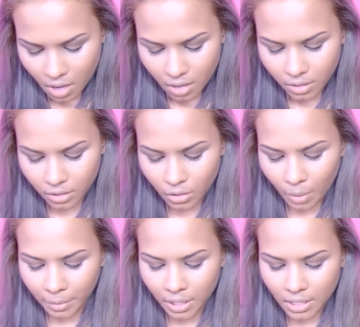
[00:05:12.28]
So
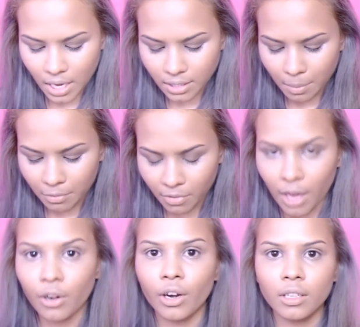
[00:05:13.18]
I'm going to take some of
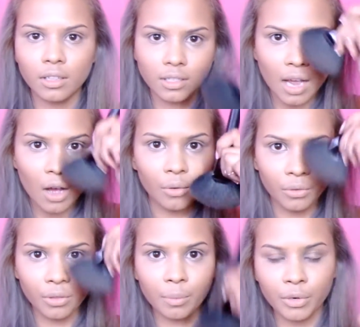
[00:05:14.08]
that earth down
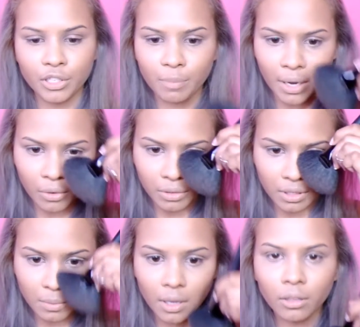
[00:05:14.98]
the bridge of my nose
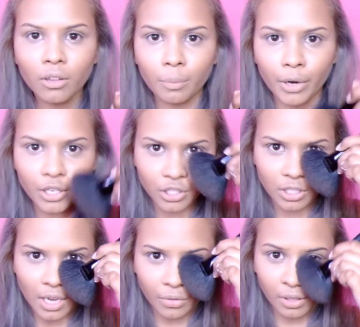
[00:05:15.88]
as well. Not the bridge,
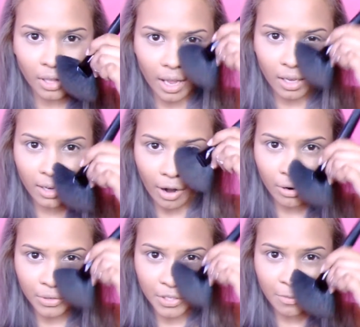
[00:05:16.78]
down the like
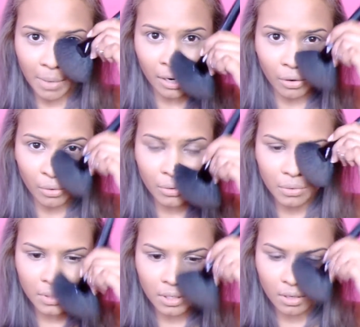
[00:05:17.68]
narrows of my nose.